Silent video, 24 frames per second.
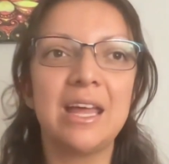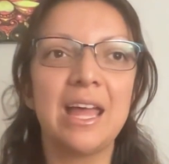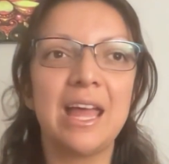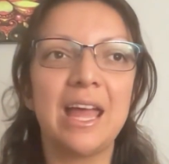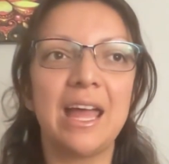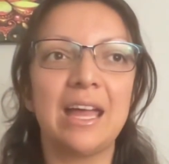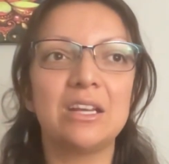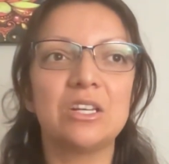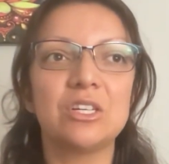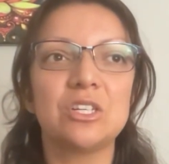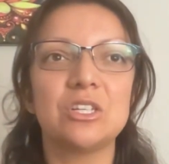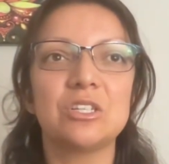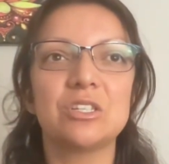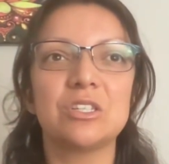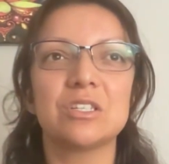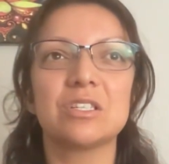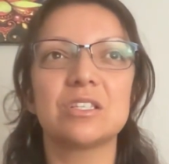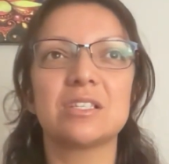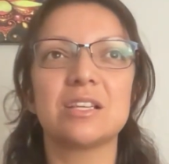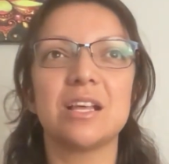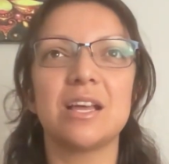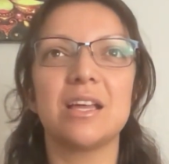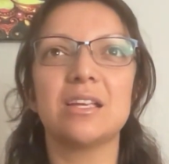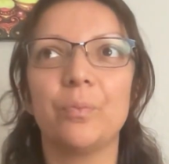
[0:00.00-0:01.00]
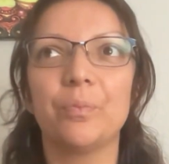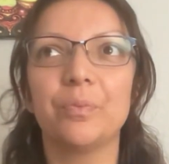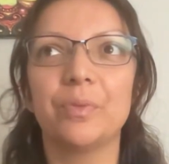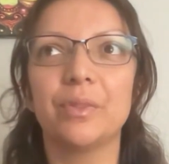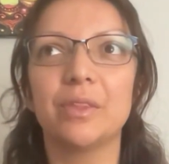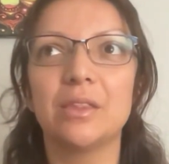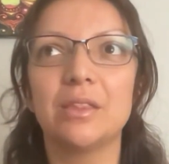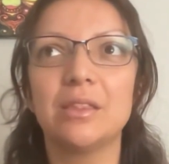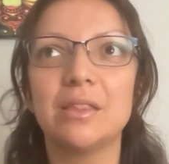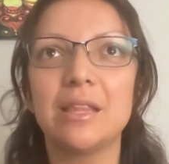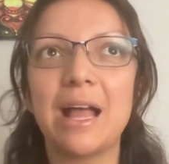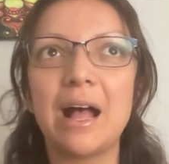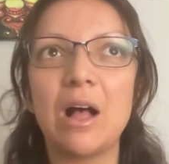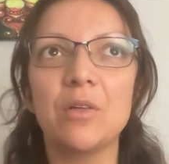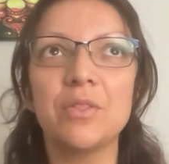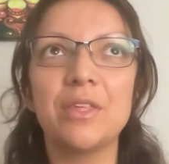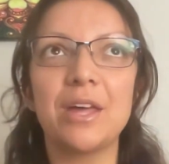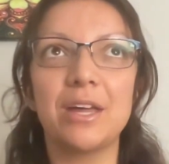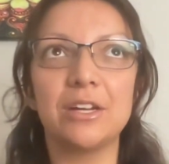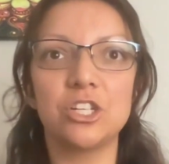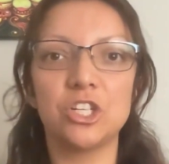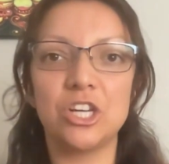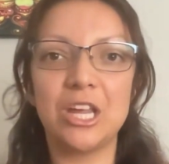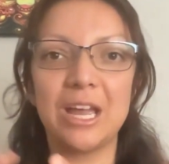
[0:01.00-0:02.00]
And she's just like, now
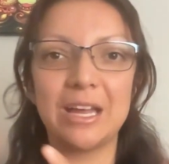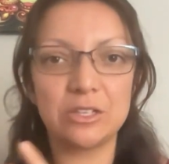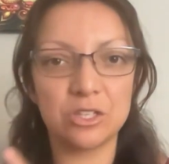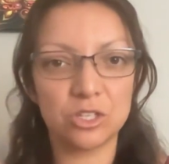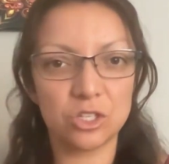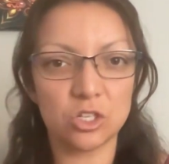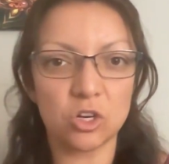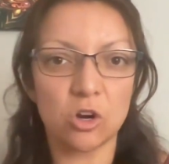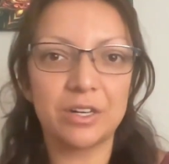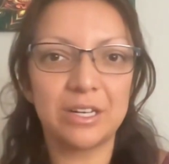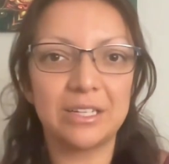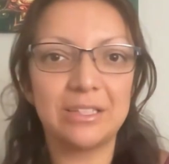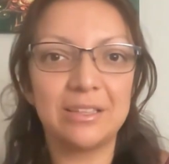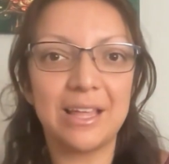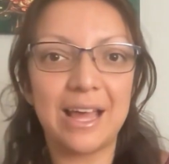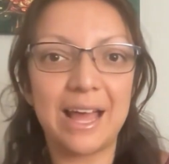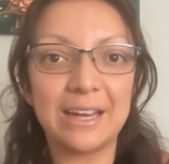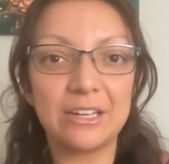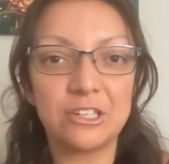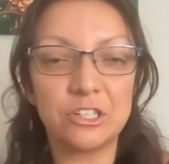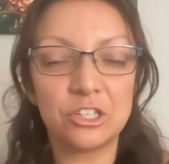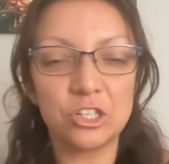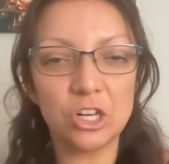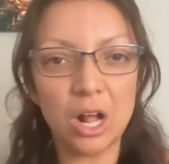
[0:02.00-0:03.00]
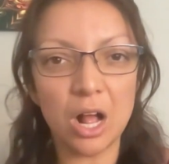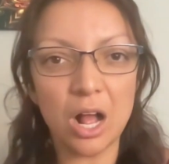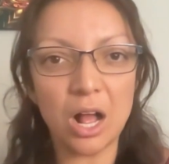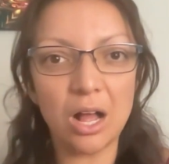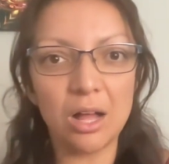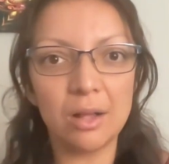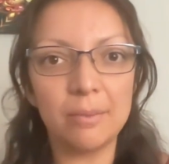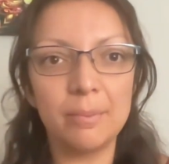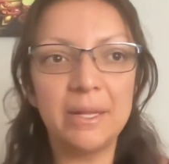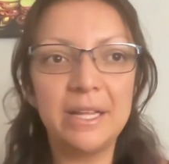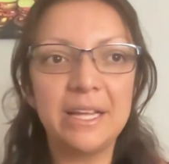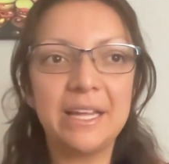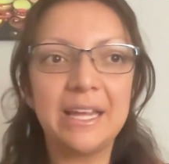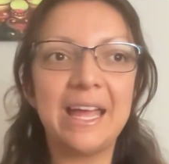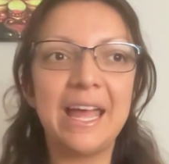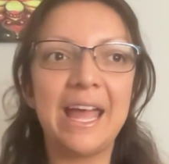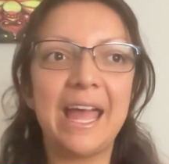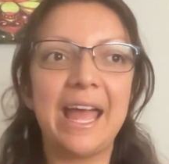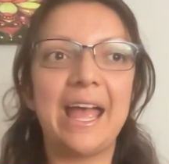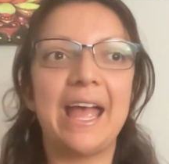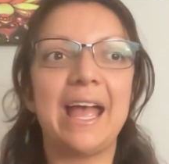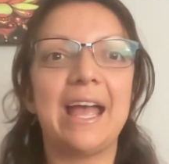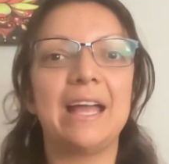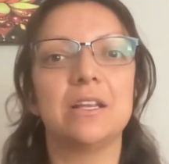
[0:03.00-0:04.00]
that she had started that job
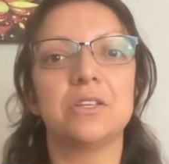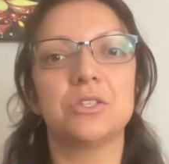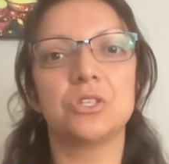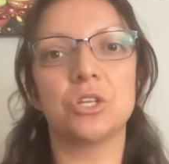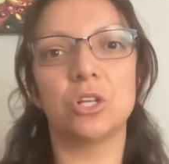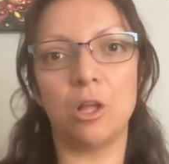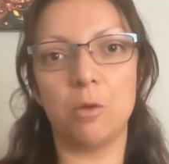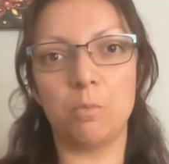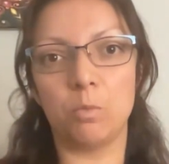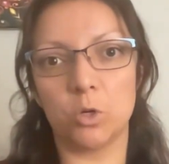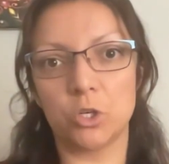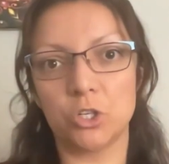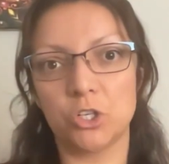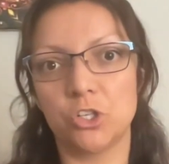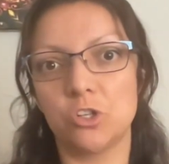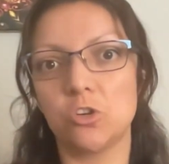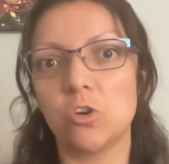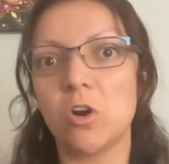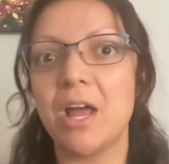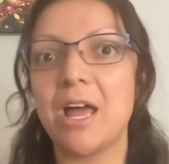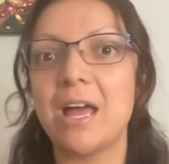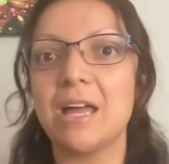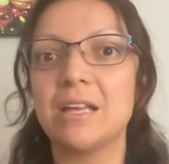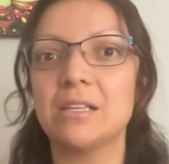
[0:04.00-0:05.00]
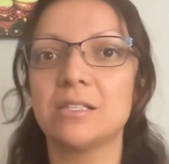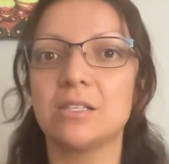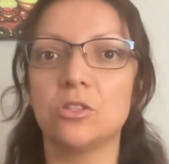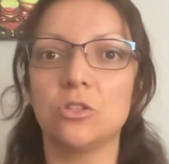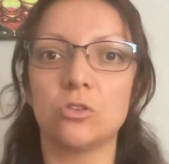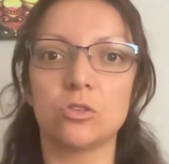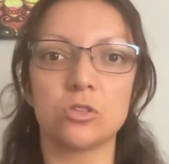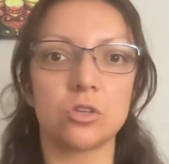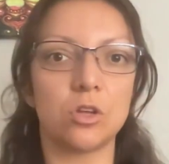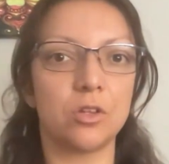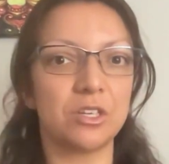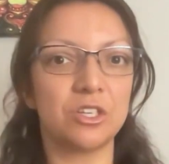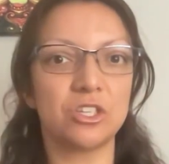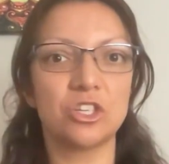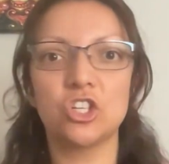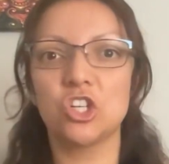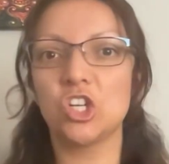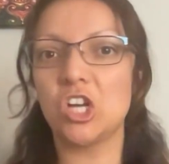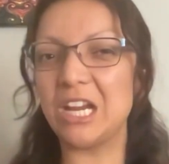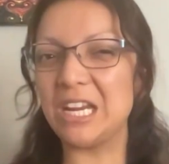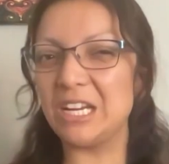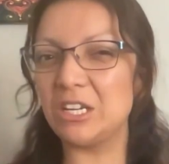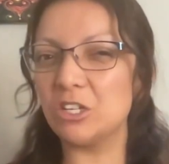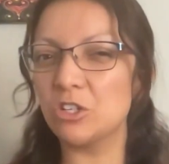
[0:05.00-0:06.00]
and it's a lot more stress and there's all this
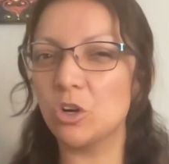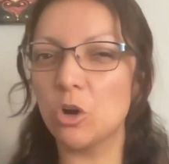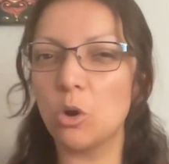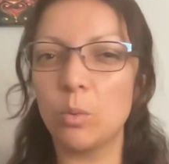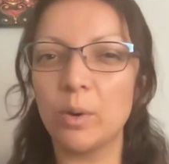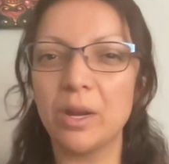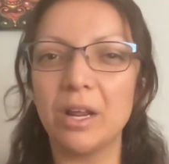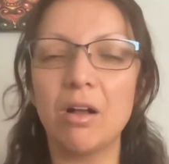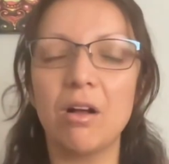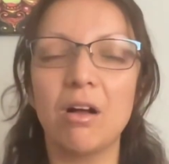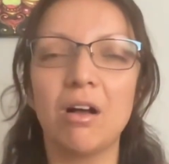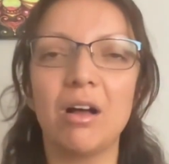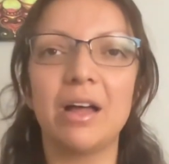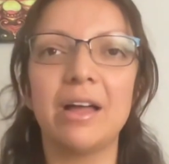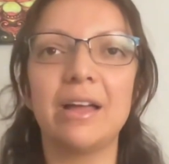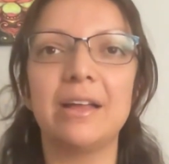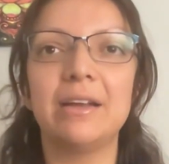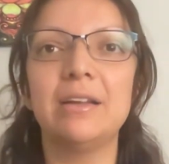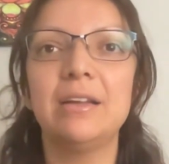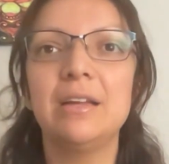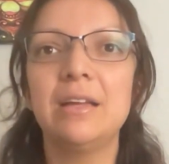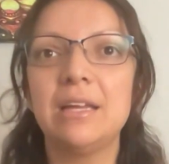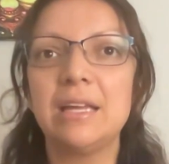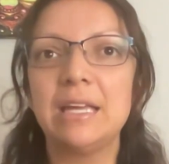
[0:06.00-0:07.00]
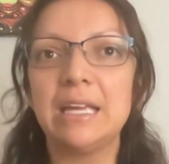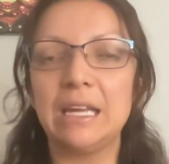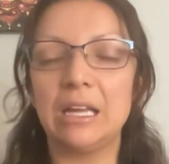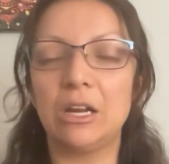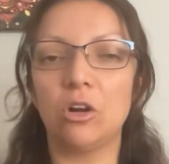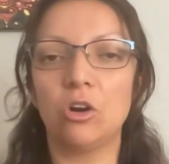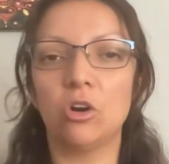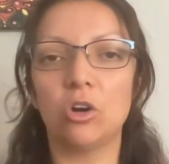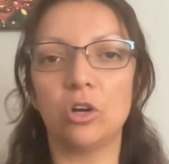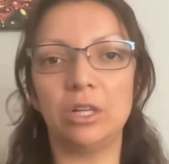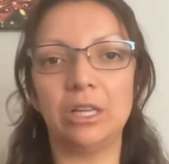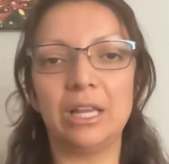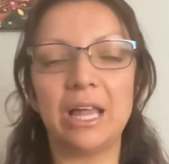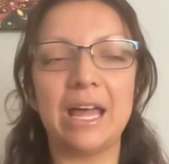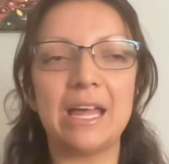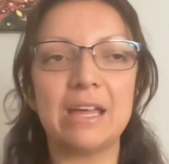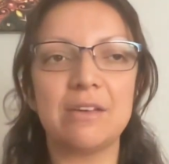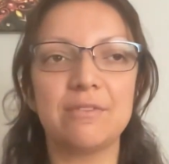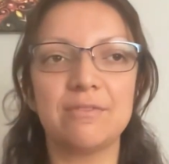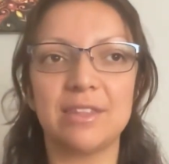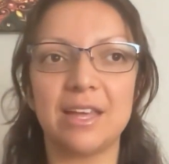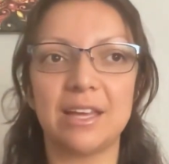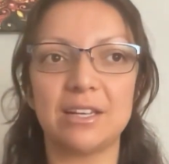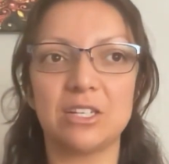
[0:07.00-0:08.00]
change going on in her
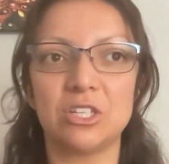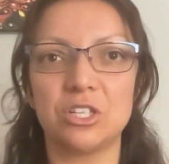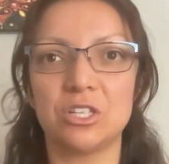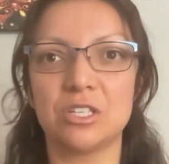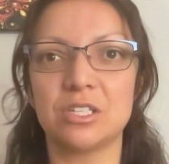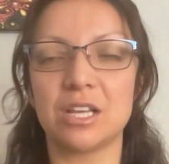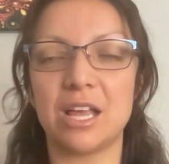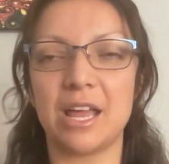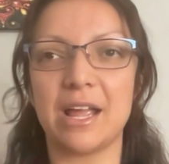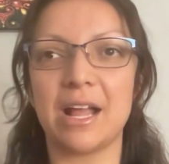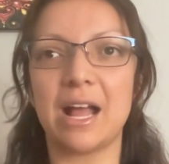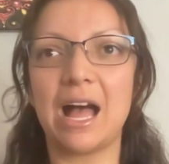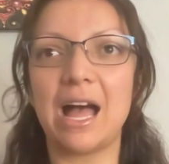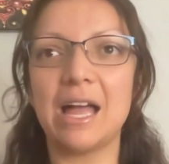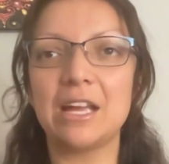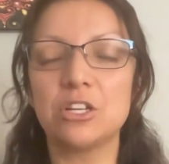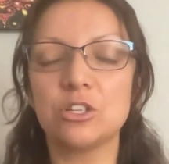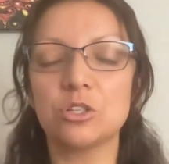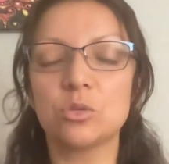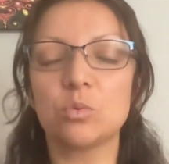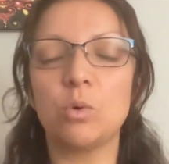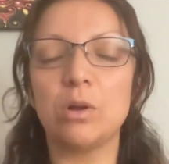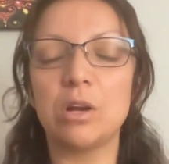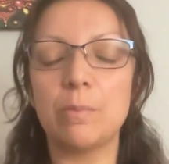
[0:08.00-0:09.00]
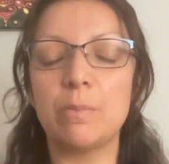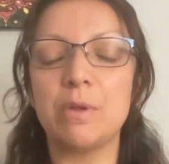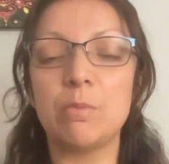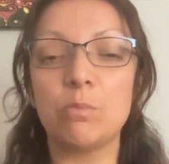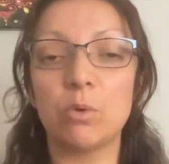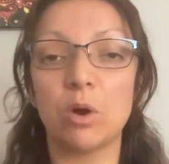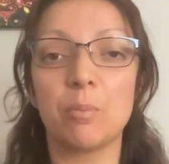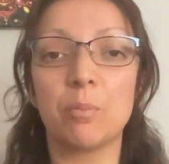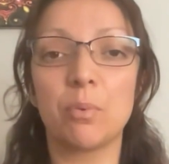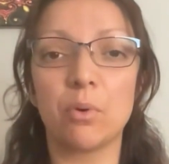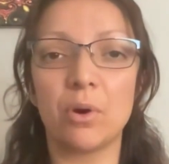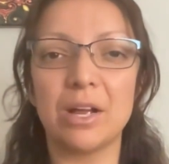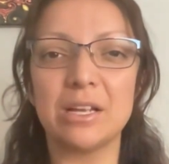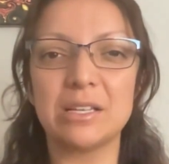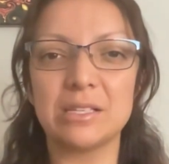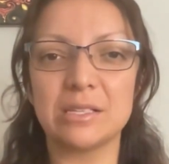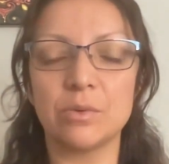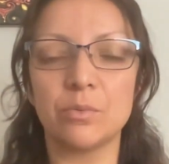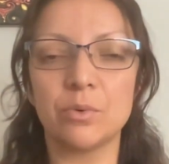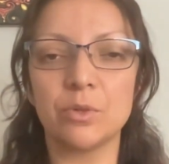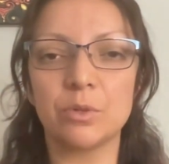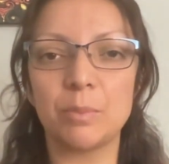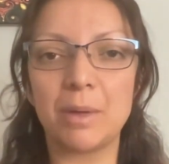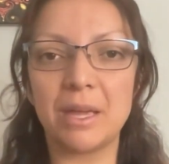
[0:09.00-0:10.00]
life, that she's like, I just want to be more
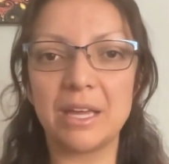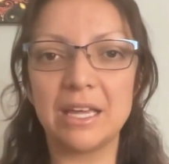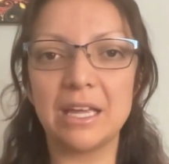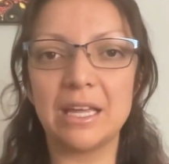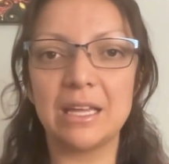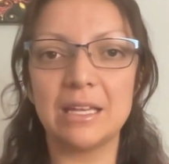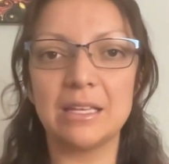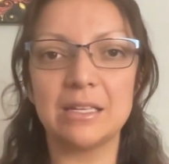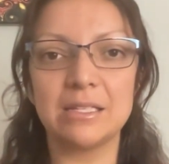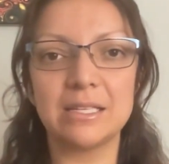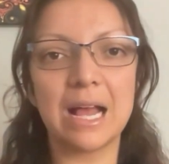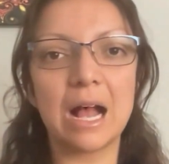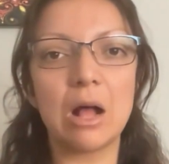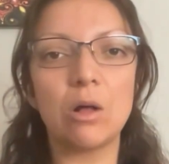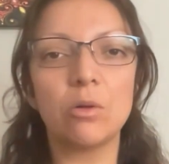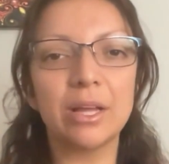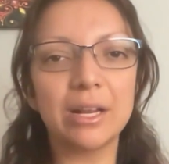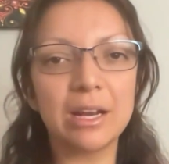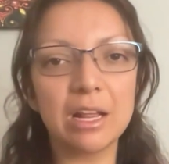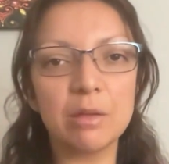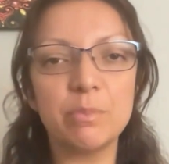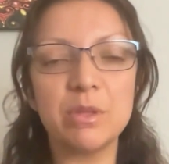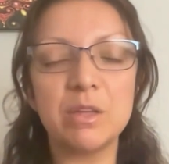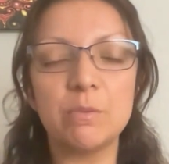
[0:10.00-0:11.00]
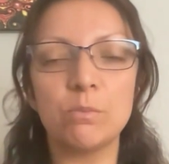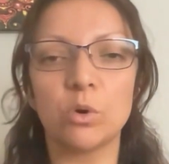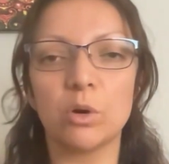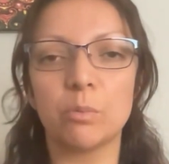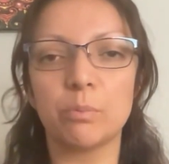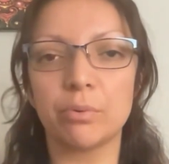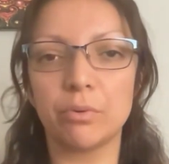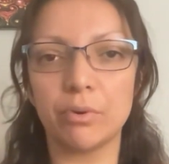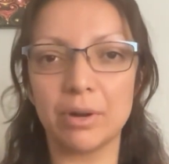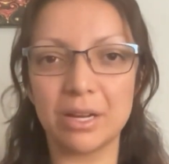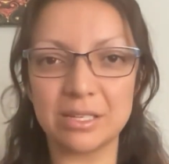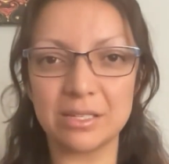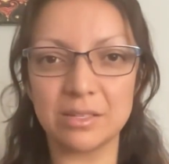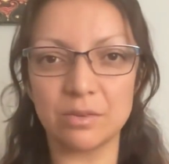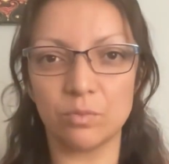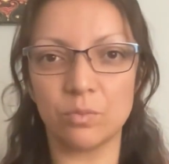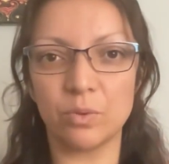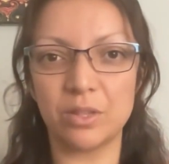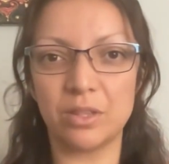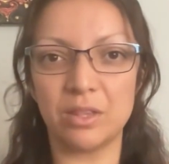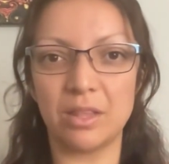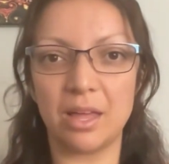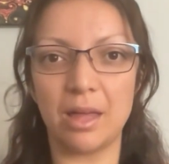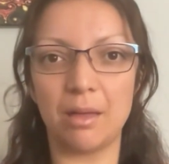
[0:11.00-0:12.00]
present with my kids. How can I be more present
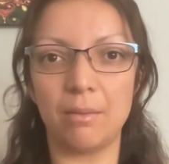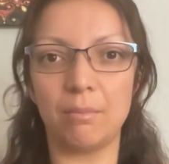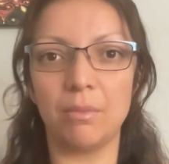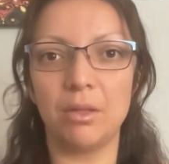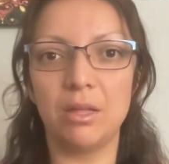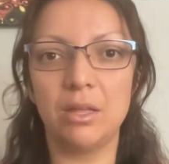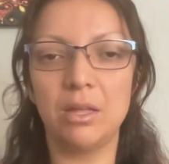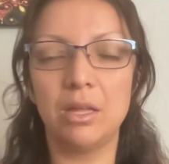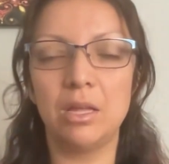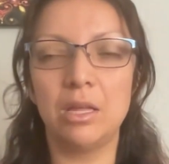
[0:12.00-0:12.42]
with them?